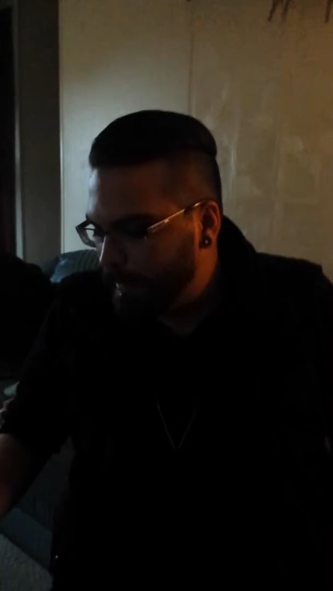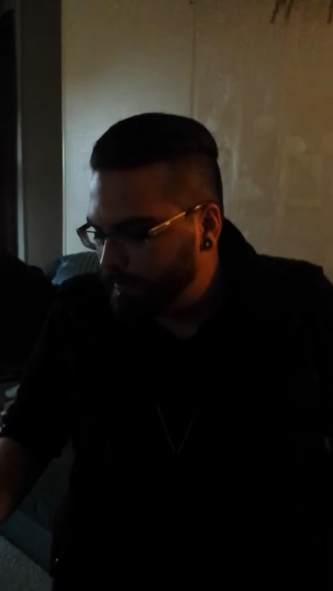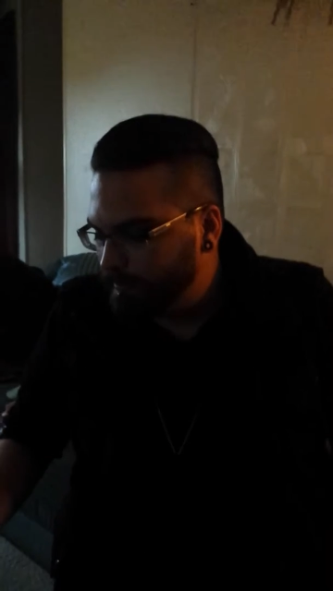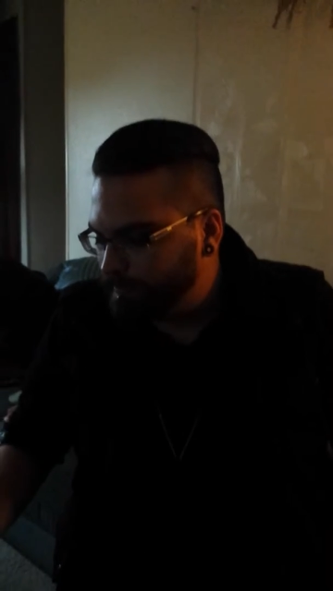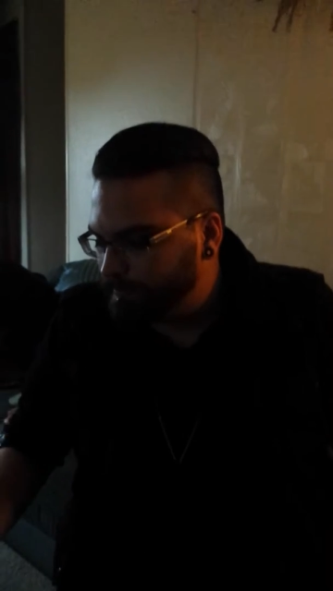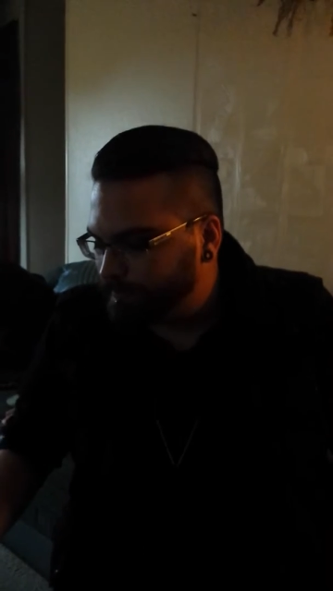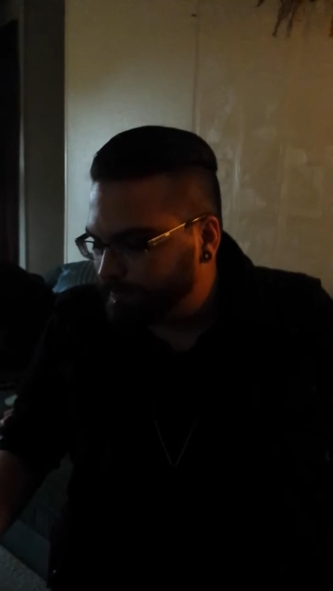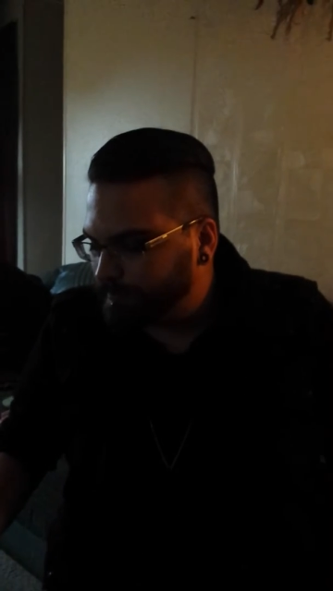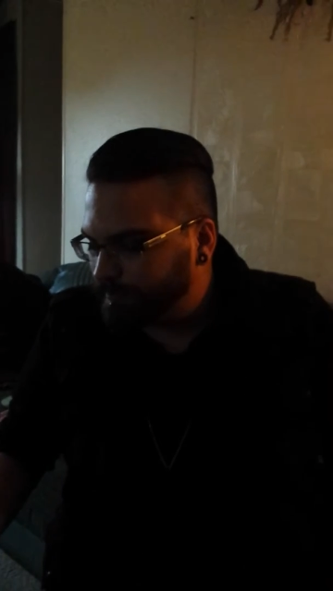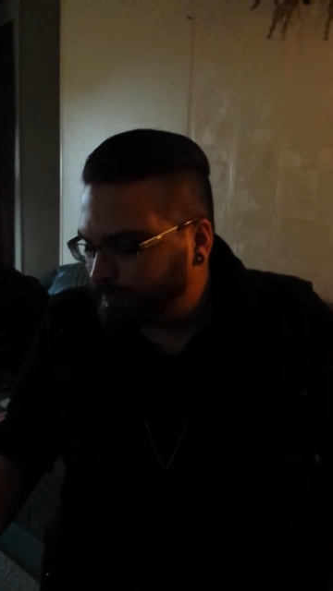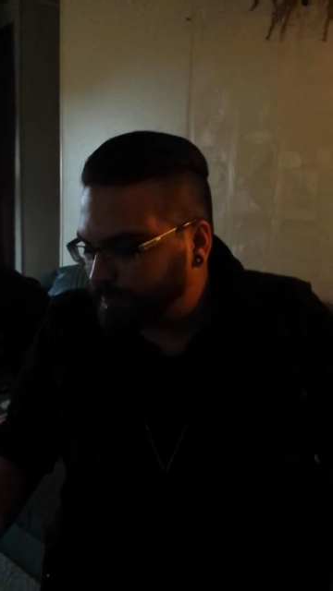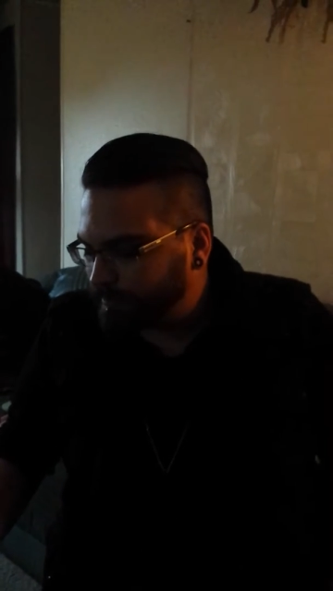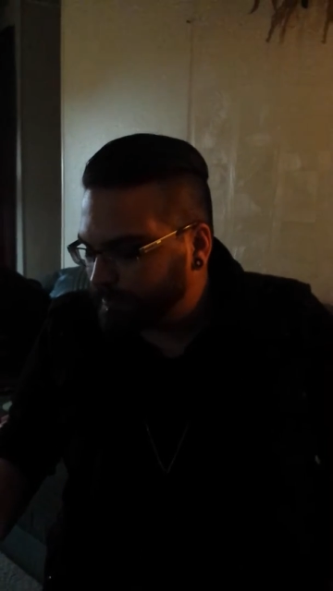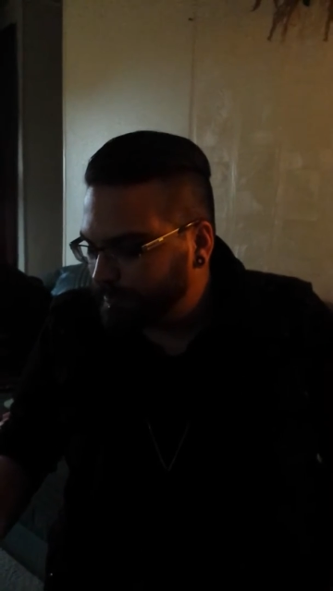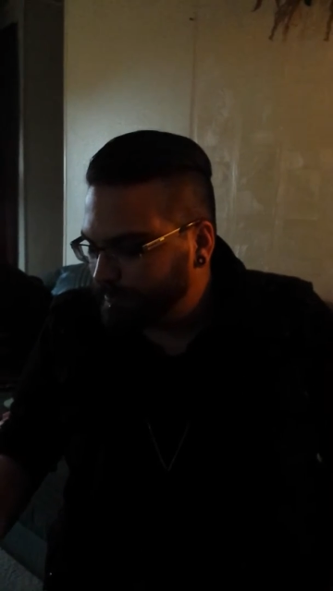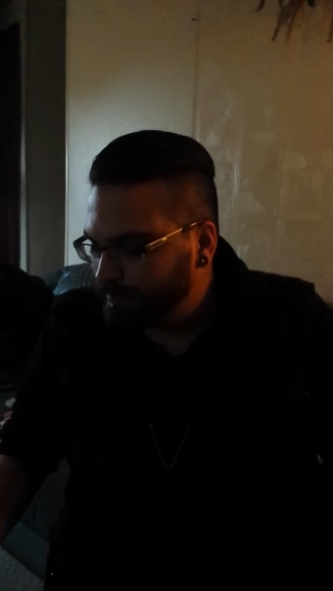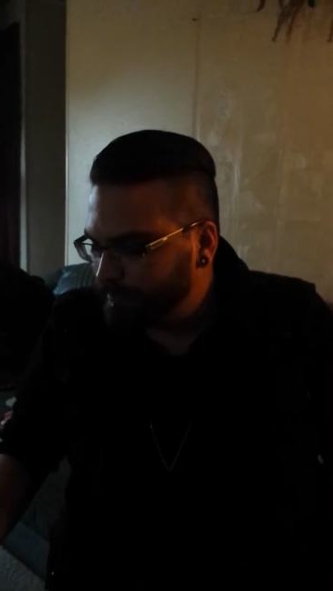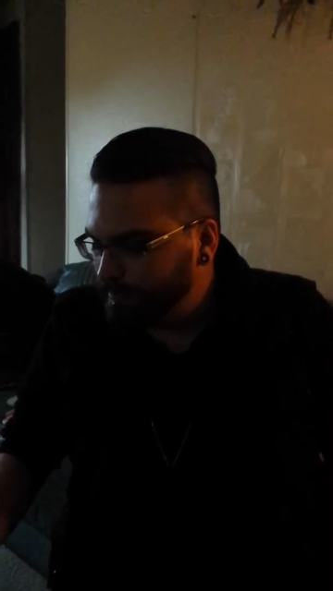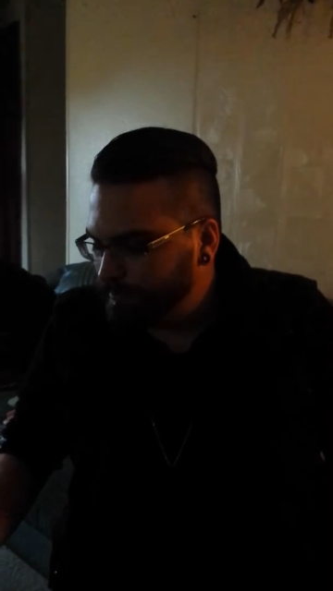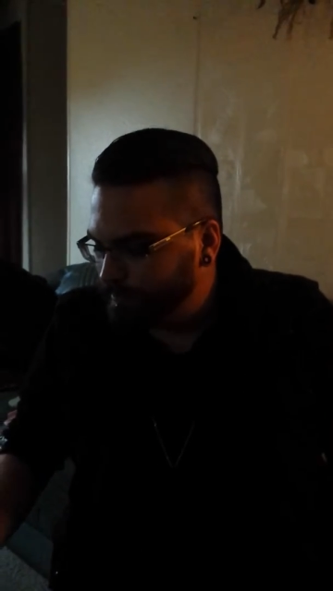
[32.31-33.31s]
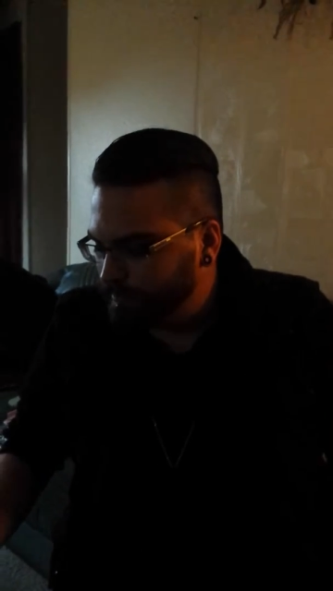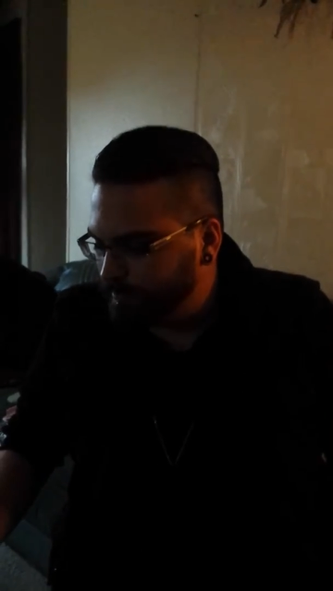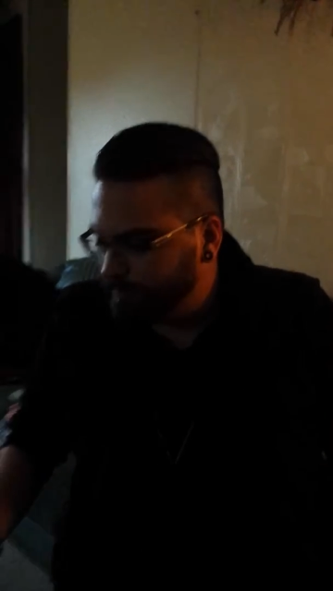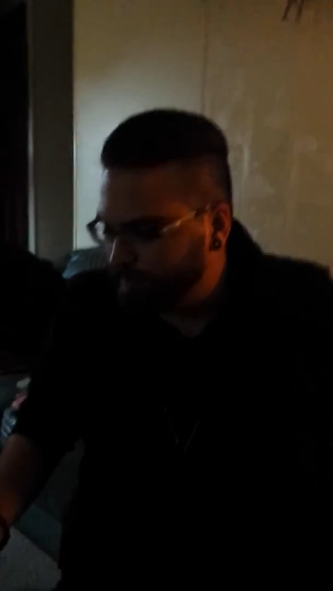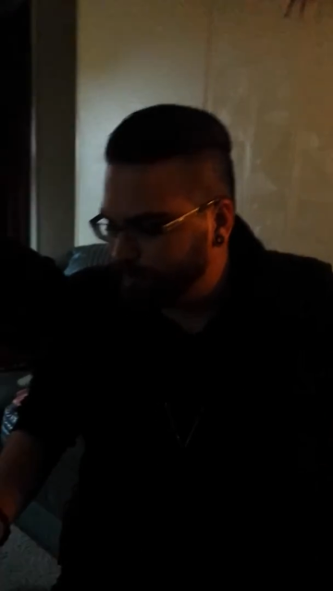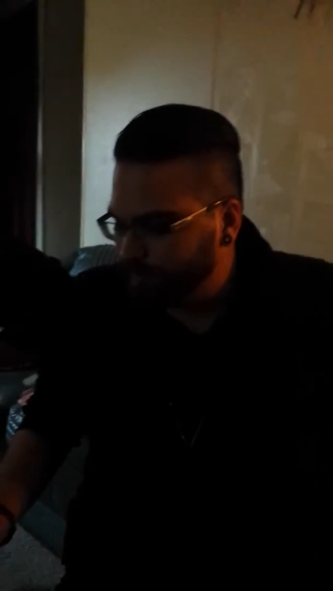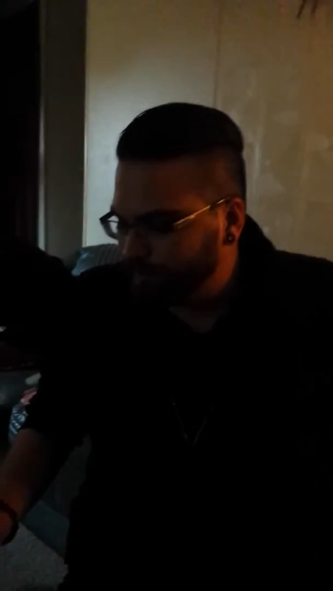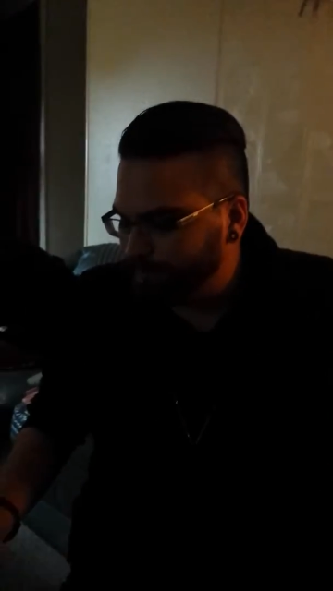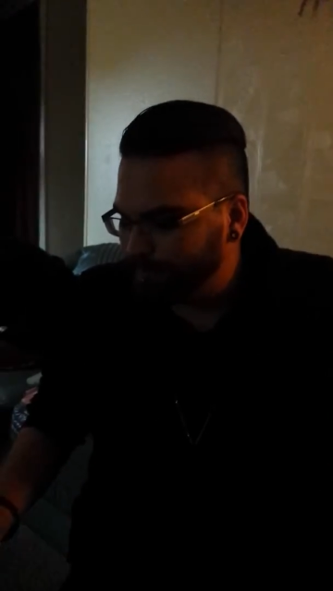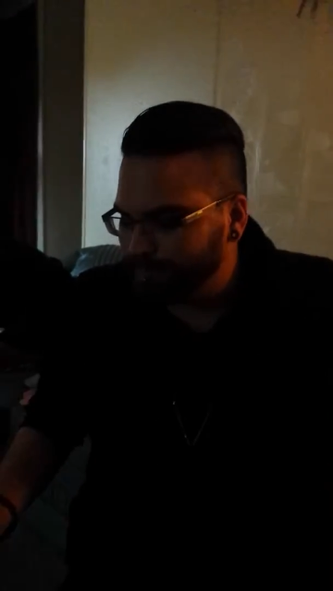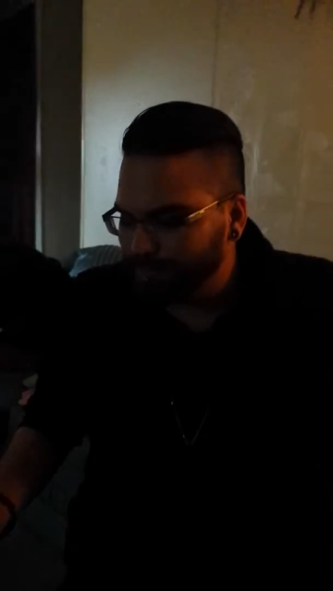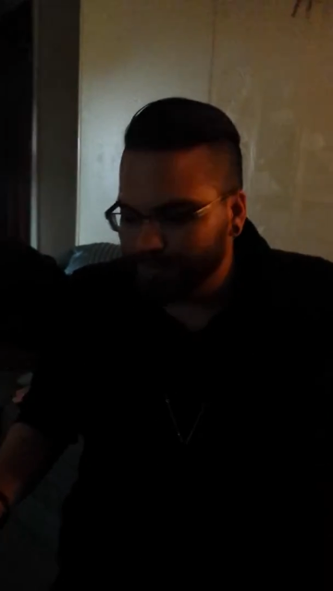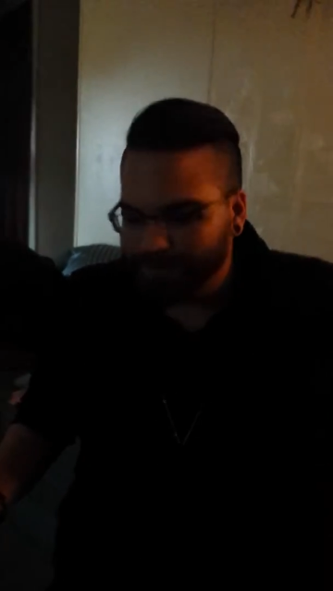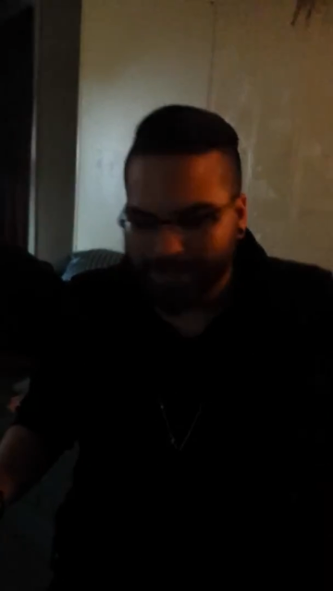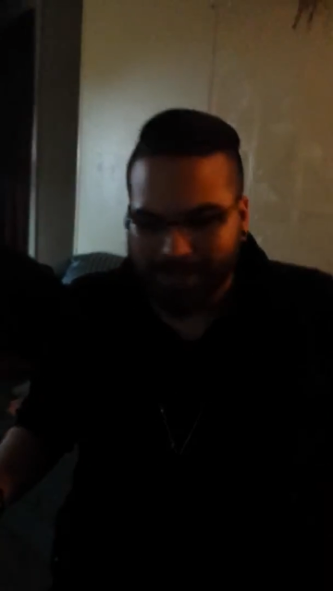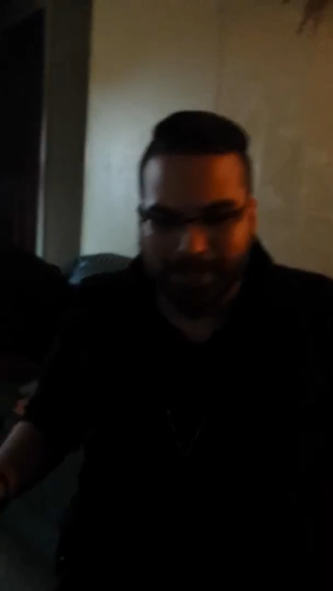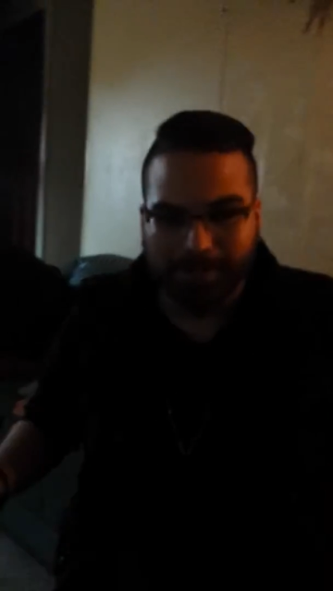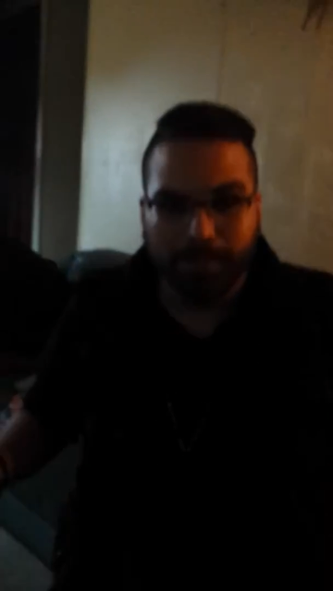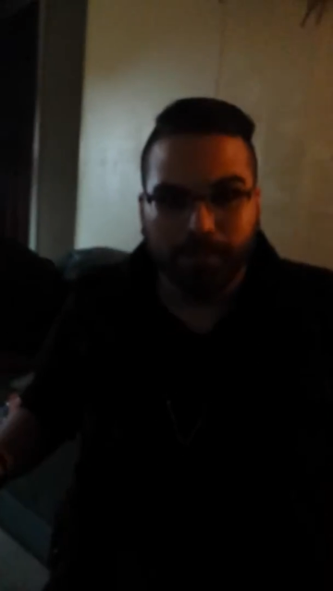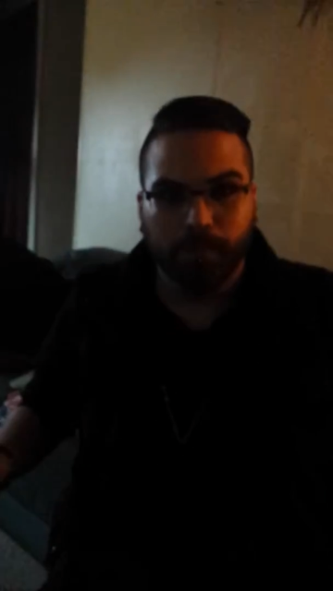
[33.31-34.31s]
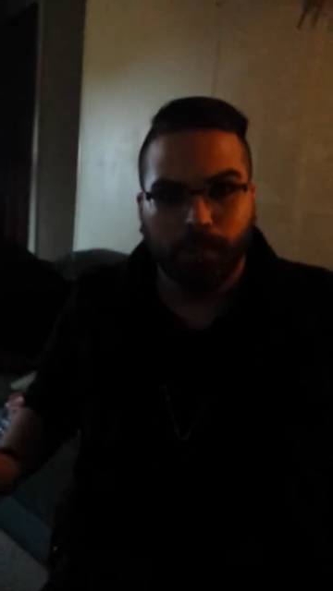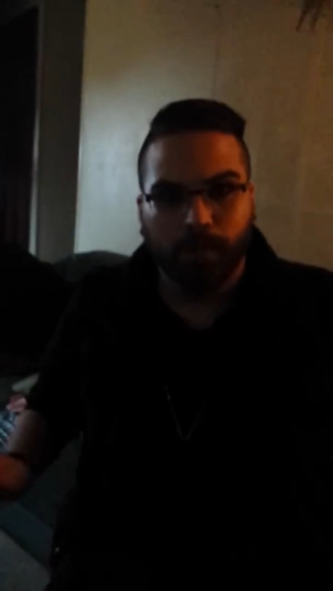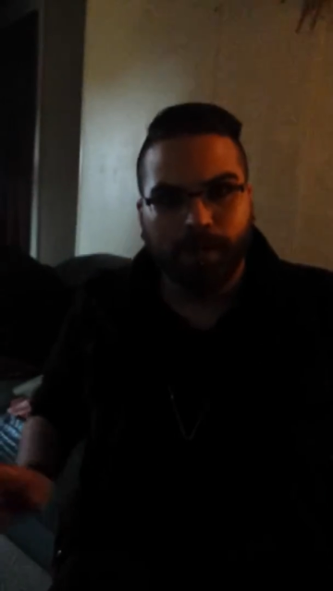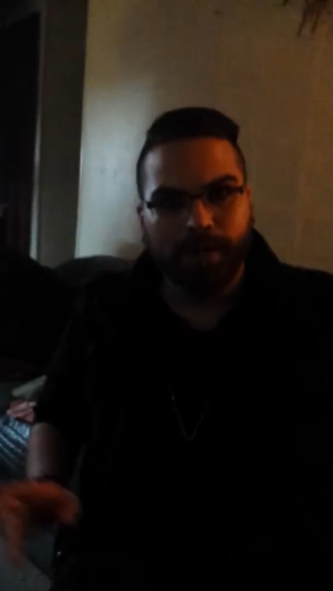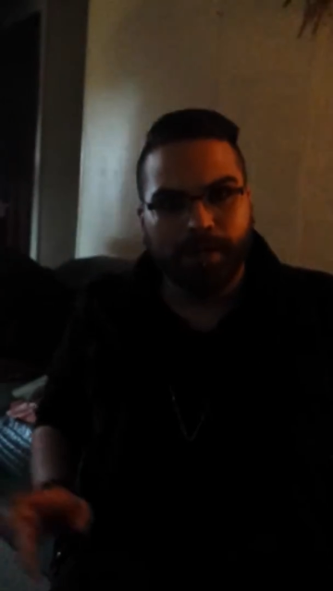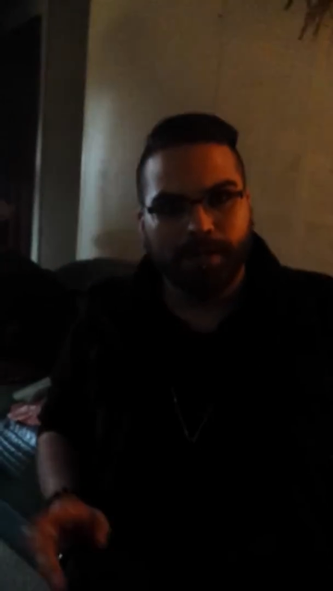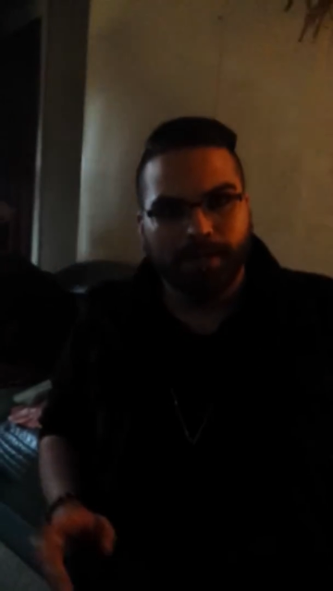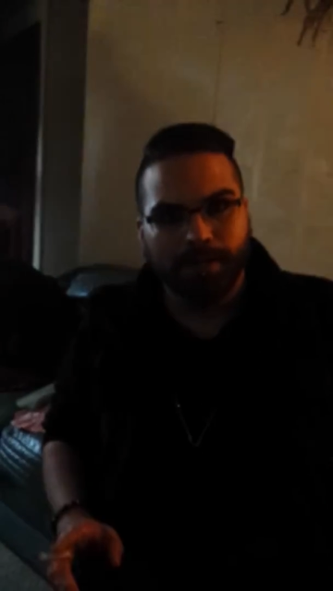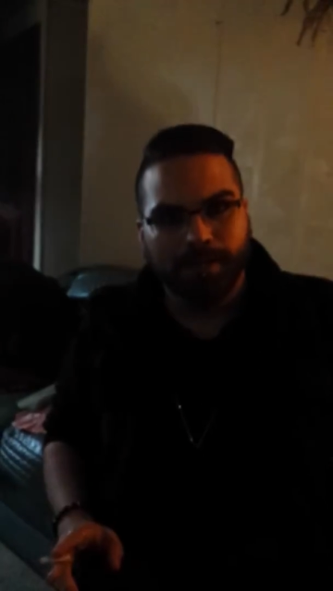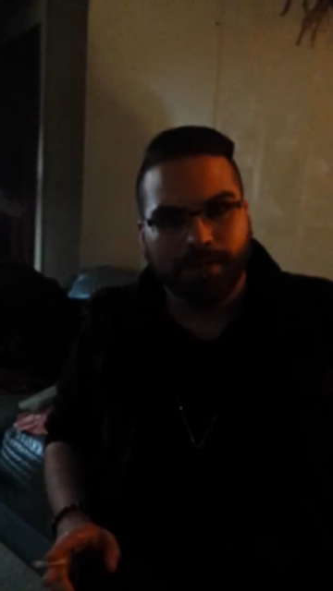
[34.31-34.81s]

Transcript: Don't be camera shy, pussy. What?